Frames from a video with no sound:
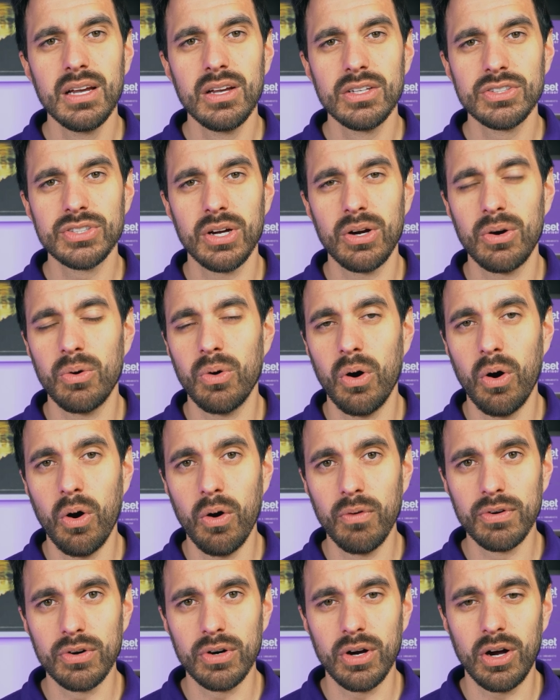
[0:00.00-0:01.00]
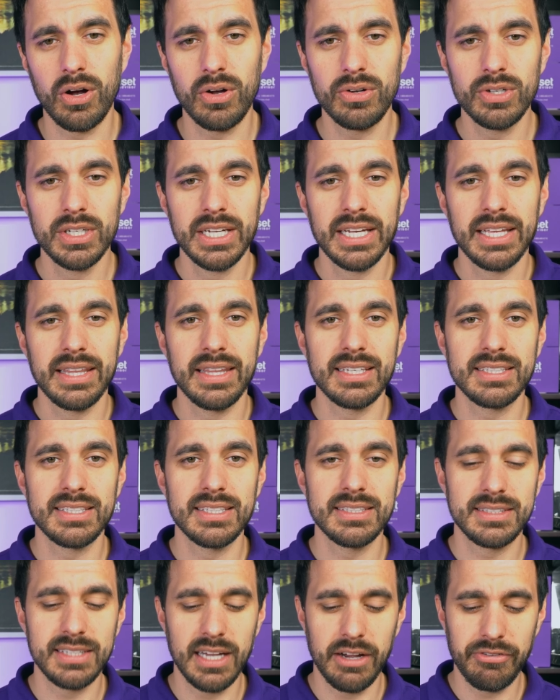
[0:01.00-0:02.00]
So overall, this
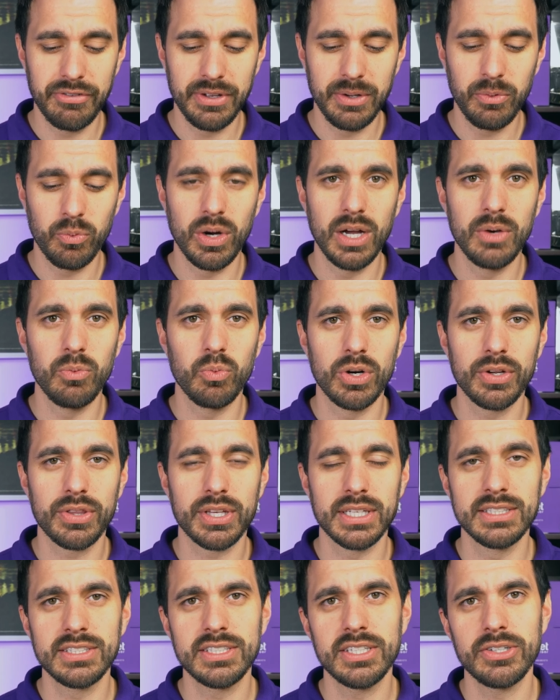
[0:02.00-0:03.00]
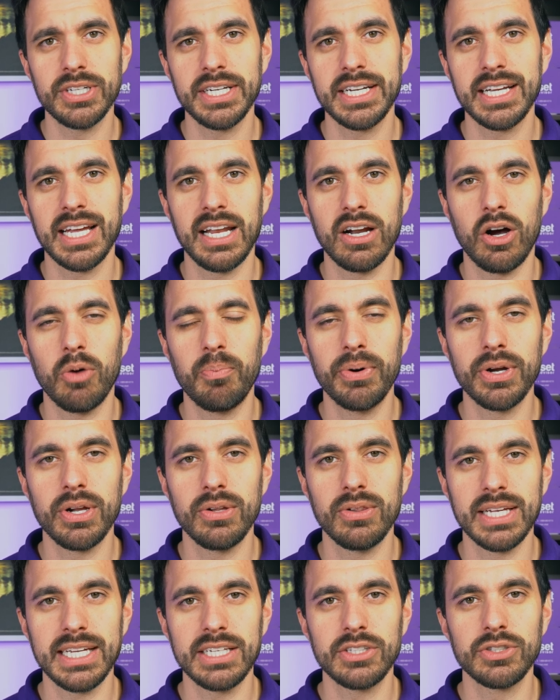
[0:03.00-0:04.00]
is definitely one worth considering and I'll put a
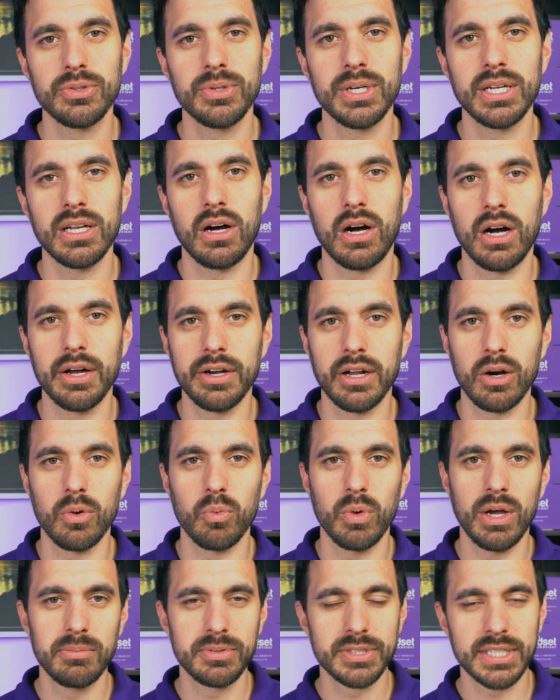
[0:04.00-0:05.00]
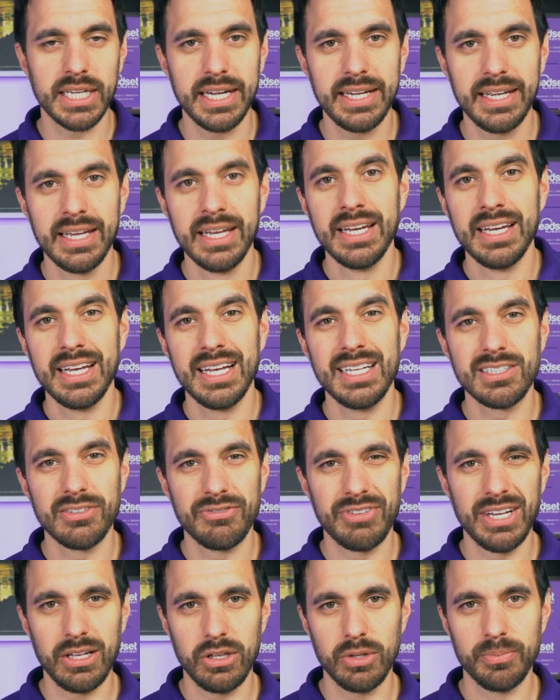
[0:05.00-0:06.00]
link to it on our website. It's
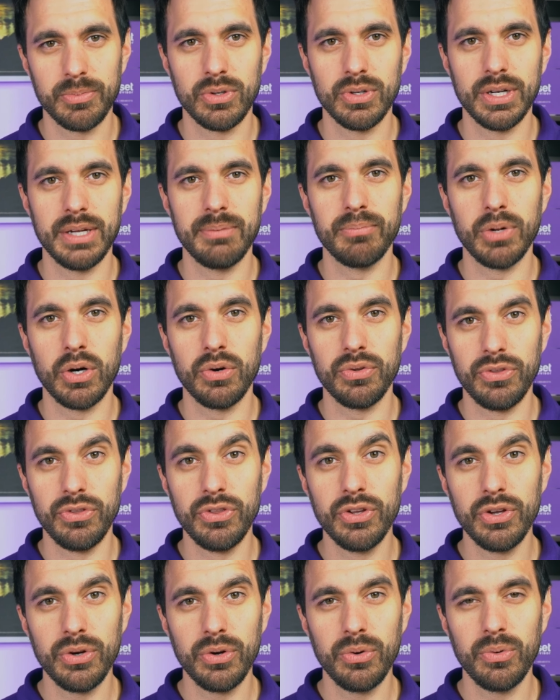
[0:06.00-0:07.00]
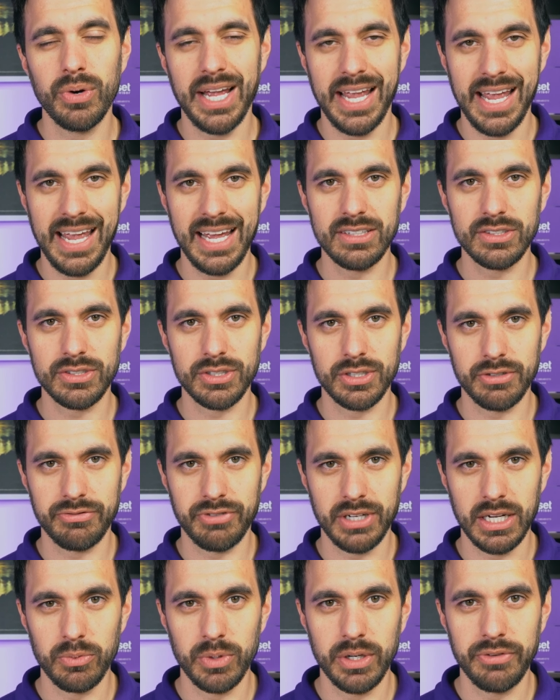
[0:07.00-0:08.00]
available in both new and
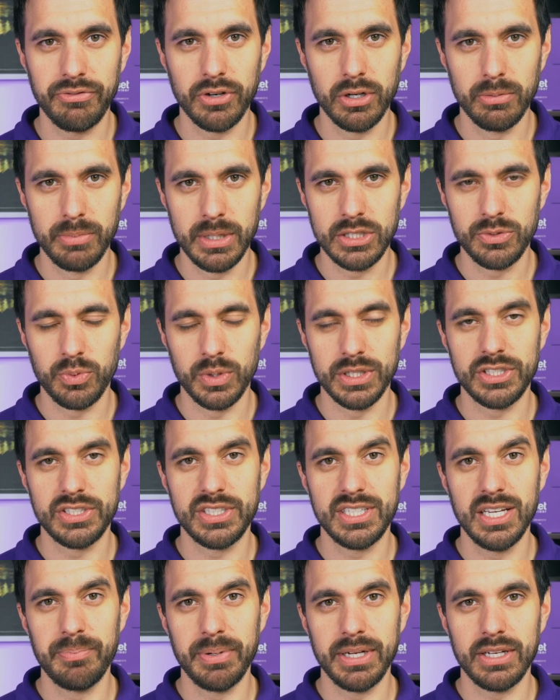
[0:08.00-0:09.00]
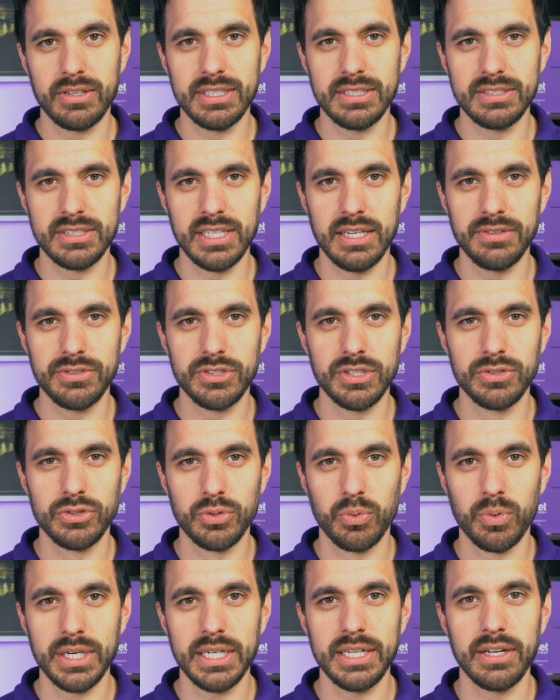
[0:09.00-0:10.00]
certified refurbished, which typically saves you
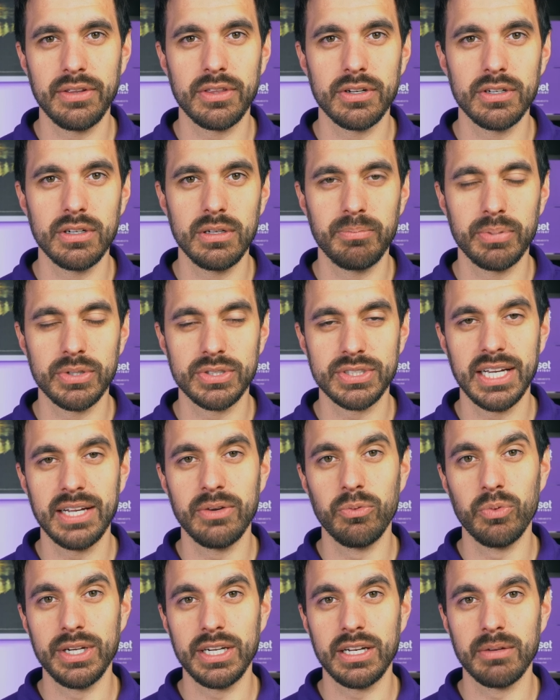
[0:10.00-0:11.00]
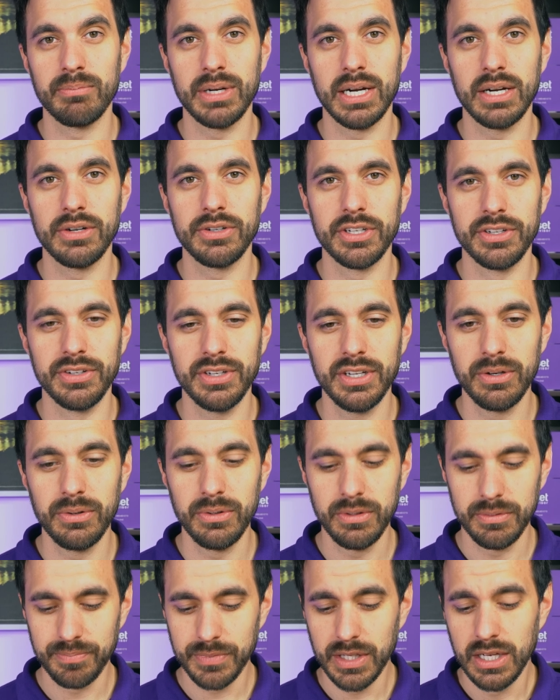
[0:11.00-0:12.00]
20 to 30% when compared to
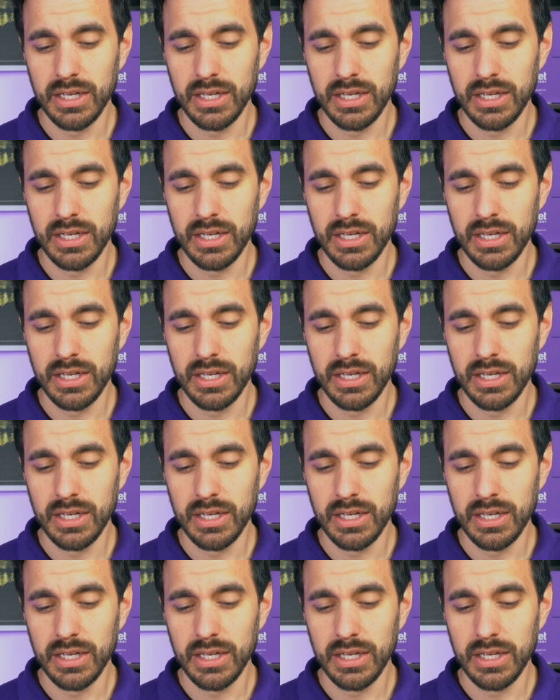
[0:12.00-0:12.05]
new.